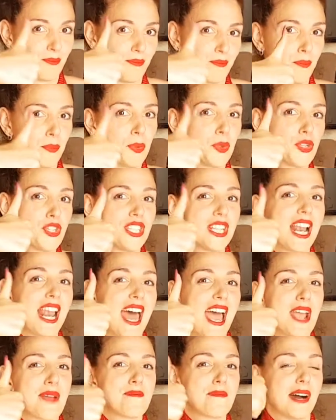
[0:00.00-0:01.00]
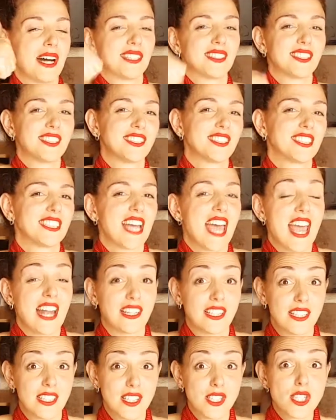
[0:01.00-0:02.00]
push the like button
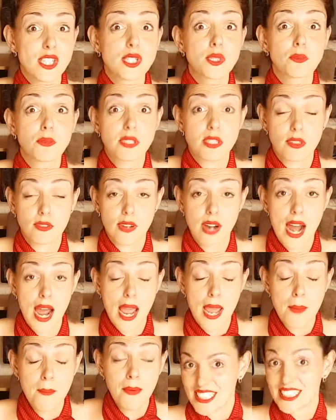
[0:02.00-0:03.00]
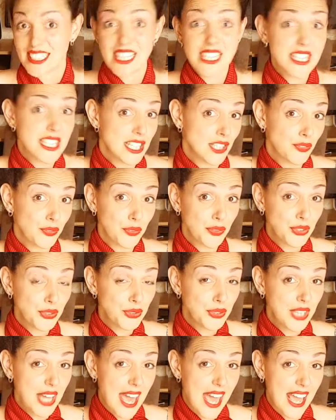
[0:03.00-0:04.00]
and subscribe. That's it for
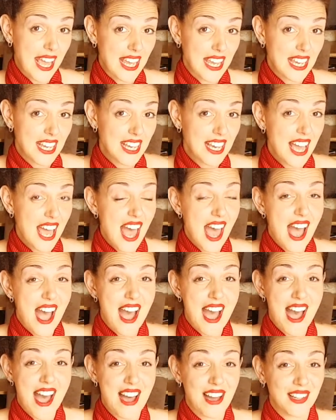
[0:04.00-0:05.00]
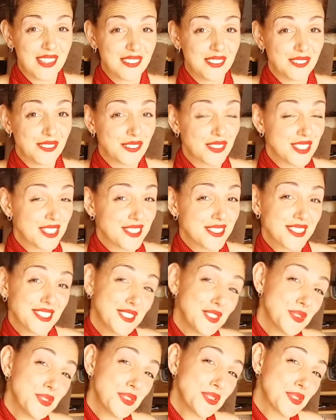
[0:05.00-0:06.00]
today, and see
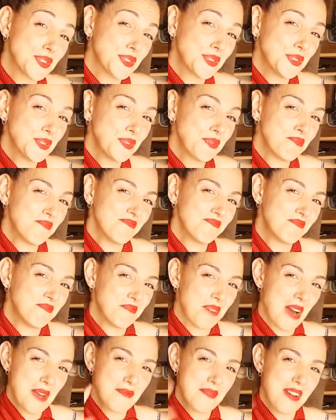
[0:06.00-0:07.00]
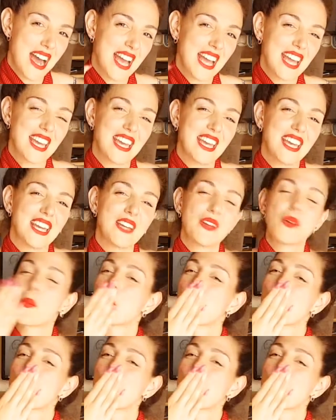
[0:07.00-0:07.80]
you soon. Bye bye.